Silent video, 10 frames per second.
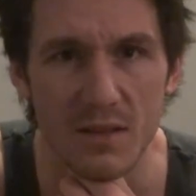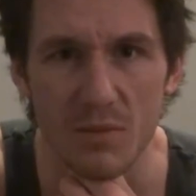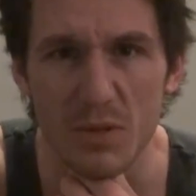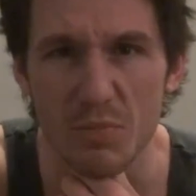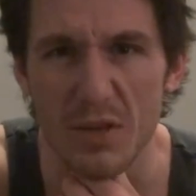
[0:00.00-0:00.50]
It
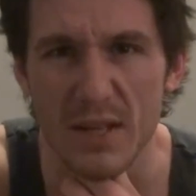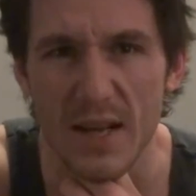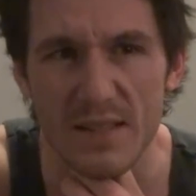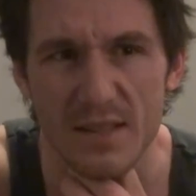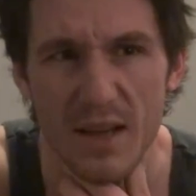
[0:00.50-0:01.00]
was pretty
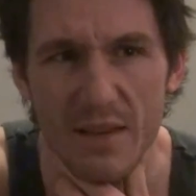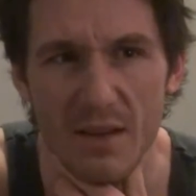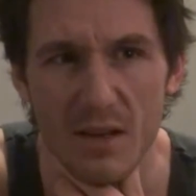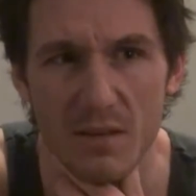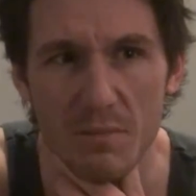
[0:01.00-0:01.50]
nasty, I
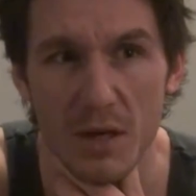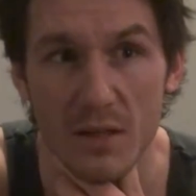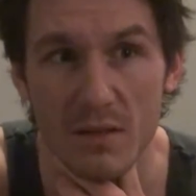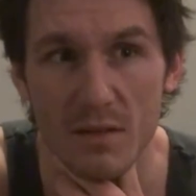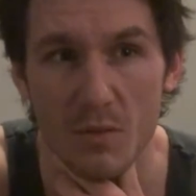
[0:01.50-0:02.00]
thought,
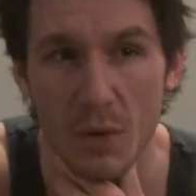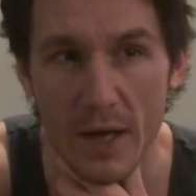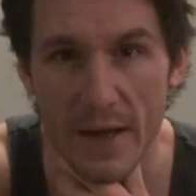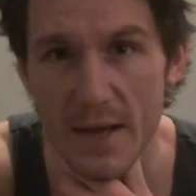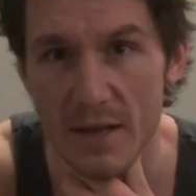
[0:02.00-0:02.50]
but when
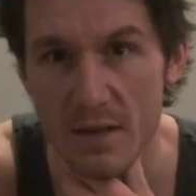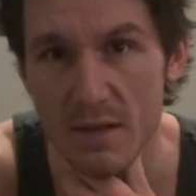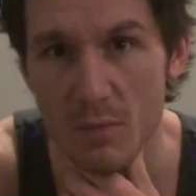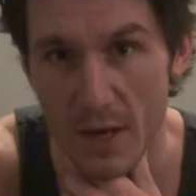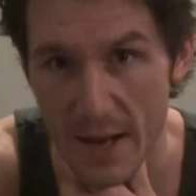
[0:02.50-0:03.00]
I ate
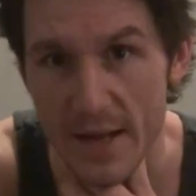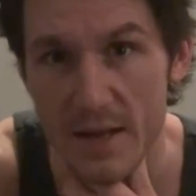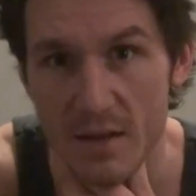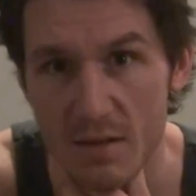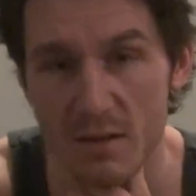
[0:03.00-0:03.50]

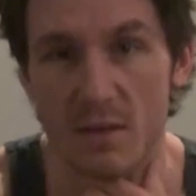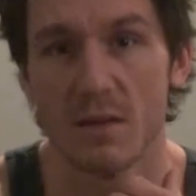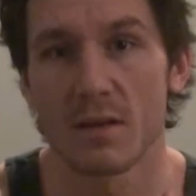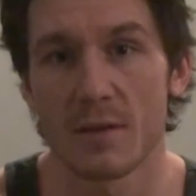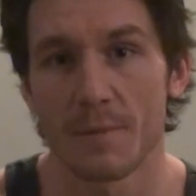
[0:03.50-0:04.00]
it,
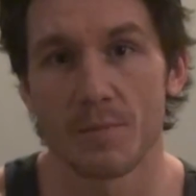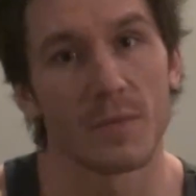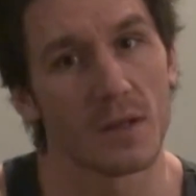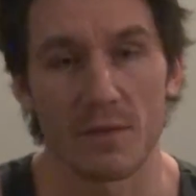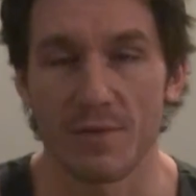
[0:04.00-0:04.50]

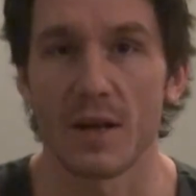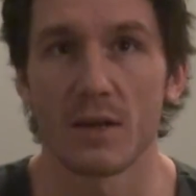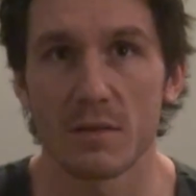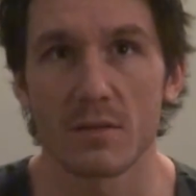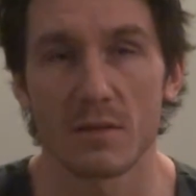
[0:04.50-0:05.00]
it
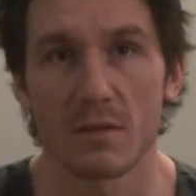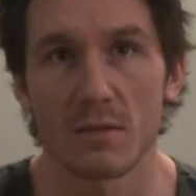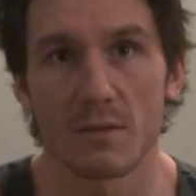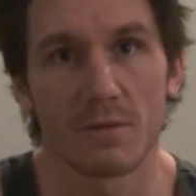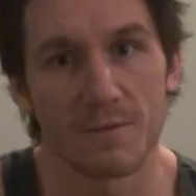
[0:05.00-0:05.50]
felt
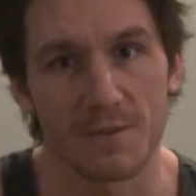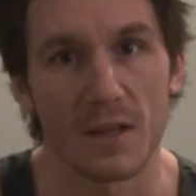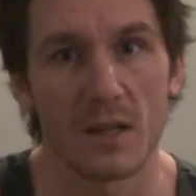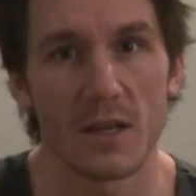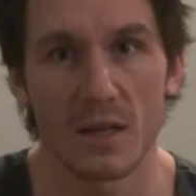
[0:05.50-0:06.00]

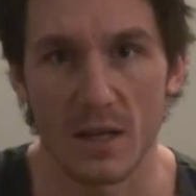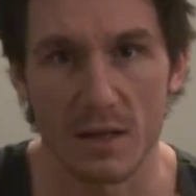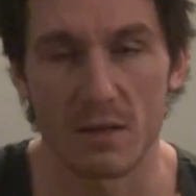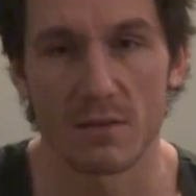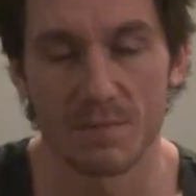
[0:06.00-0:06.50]
filling
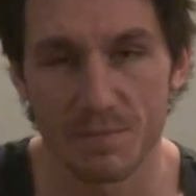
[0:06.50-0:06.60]
and